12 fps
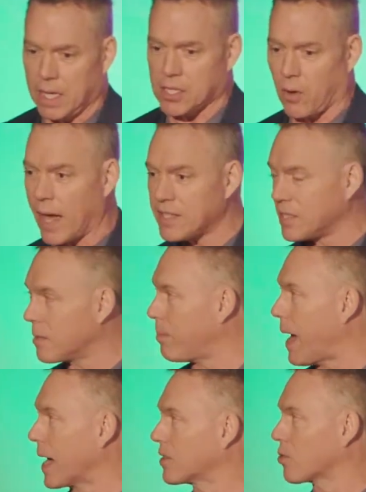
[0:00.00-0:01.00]
So I sit
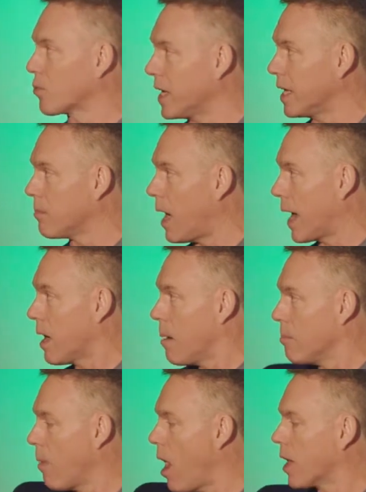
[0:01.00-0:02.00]
back to read my
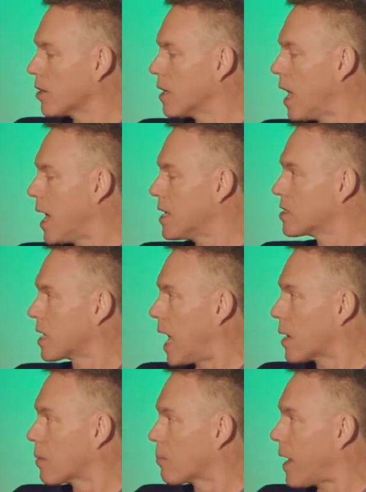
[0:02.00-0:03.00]
modernized
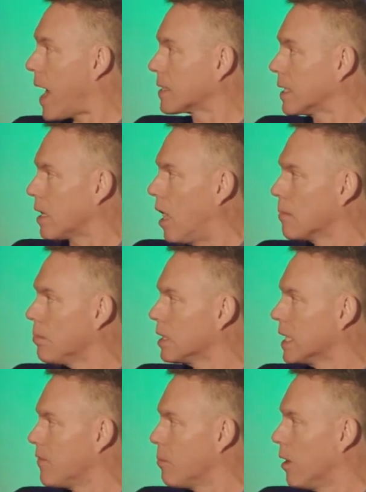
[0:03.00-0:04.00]
chiropractic,
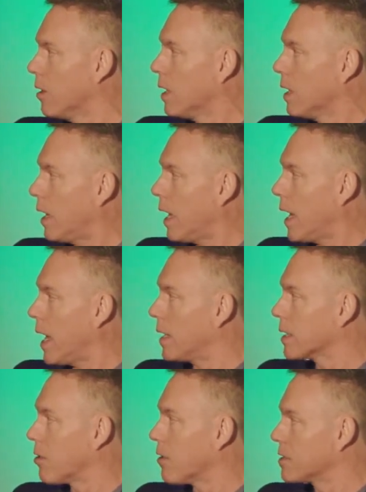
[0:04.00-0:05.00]
unbelievable,
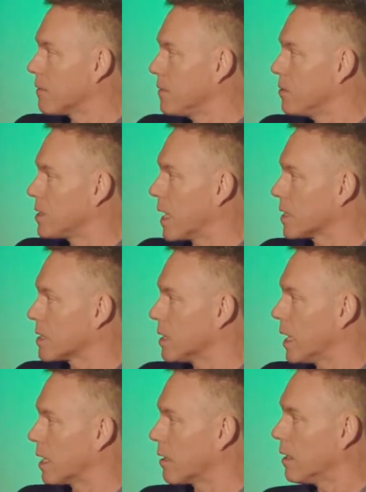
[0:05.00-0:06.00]
and of course, a few seconds
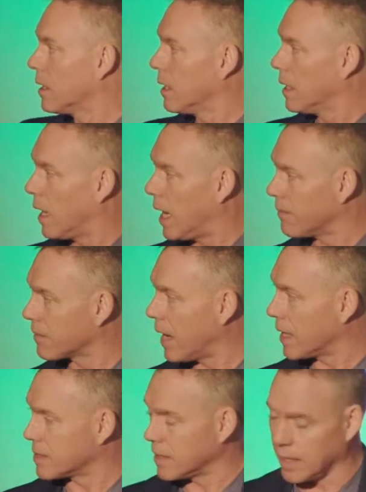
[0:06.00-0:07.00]
later, I've
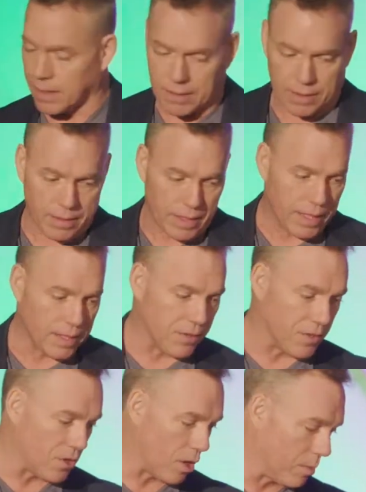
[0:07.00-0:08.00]
got uh, Indy
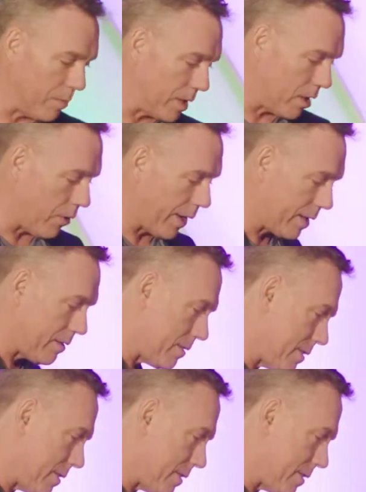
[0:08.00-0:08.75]
the Doberman going,